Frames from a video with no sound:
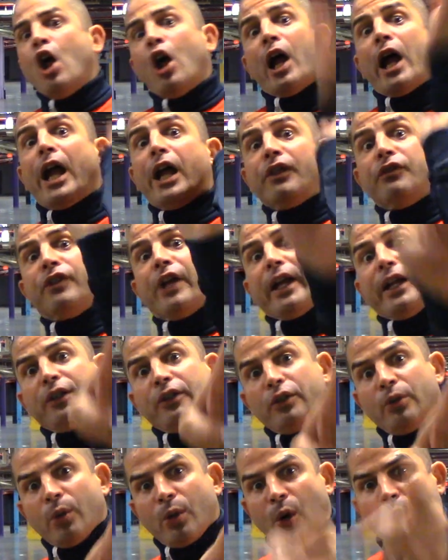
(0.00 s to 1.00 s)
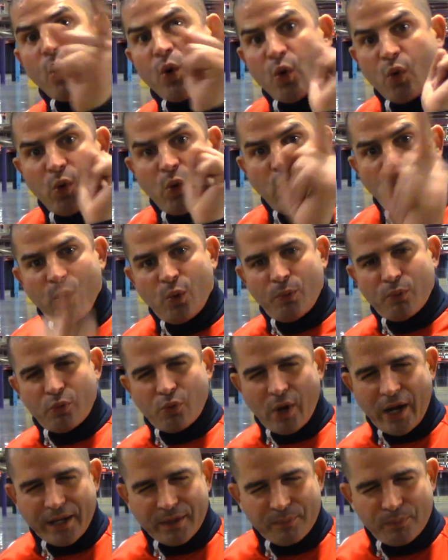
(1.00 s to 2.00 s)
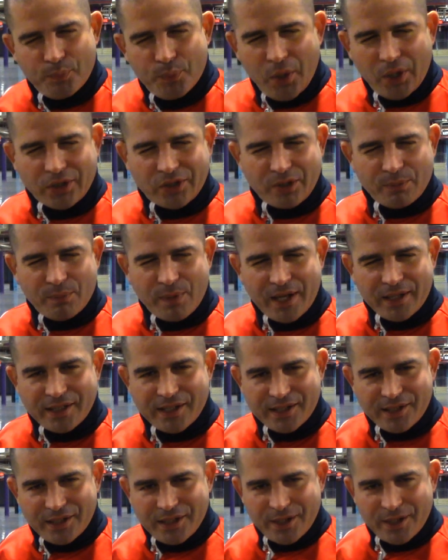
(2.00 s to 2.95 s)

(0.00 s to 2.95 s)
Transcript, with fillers: and then you go writing books about it,